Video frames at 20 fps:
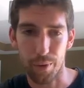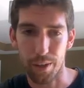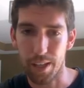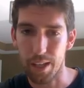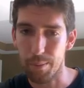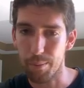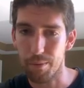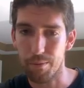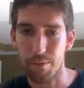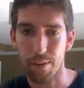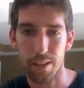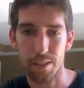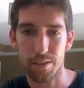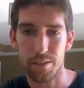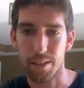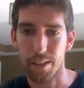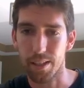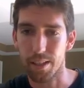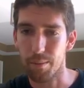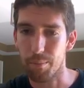we keep
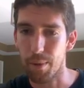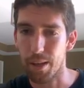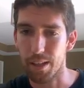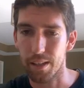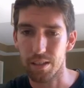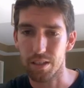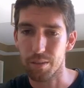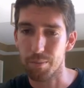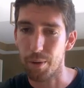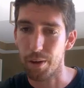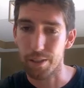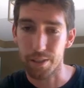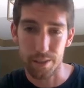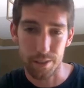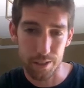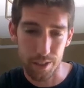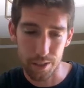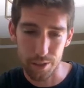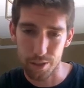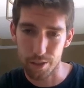investing and making smart
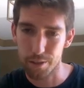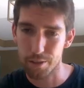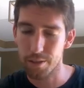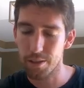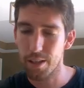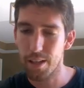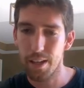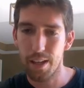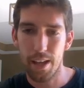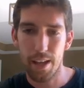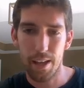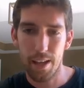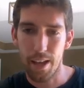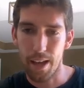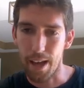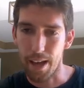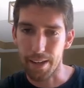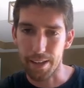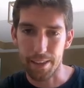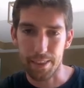decisions,
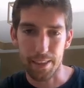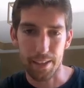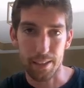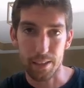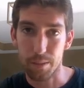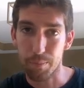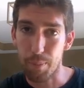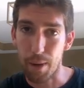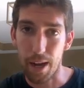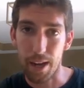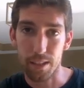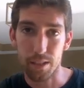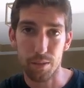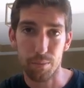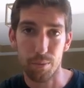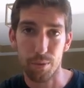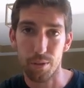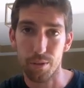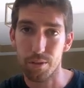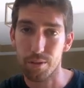anything is
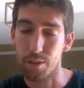possible.